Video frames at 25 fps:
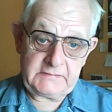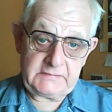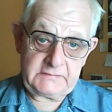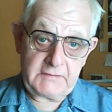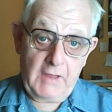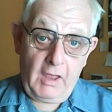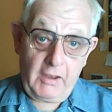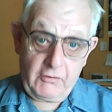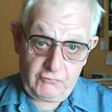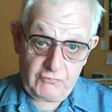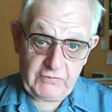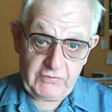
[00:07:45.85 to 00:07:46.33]

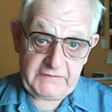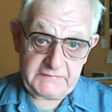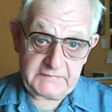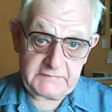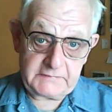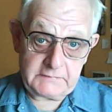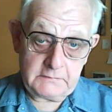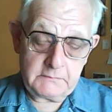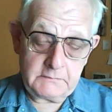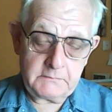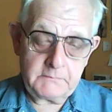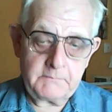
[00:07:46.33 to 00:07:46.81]
Dog
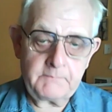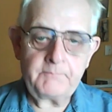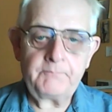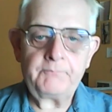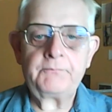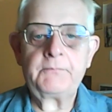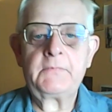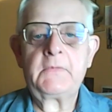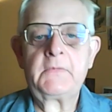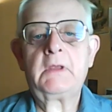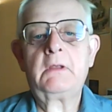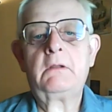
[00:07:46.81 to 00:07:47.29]
treats.
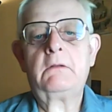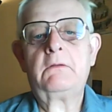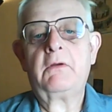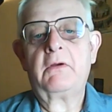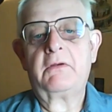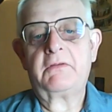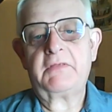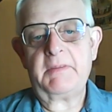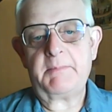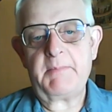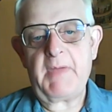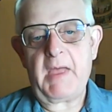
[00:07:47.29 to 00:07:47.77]

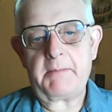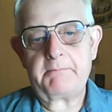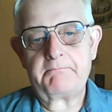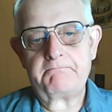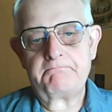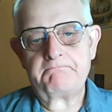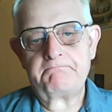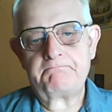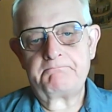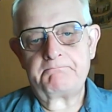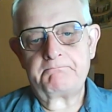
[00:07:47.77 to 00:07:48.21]
Look them up.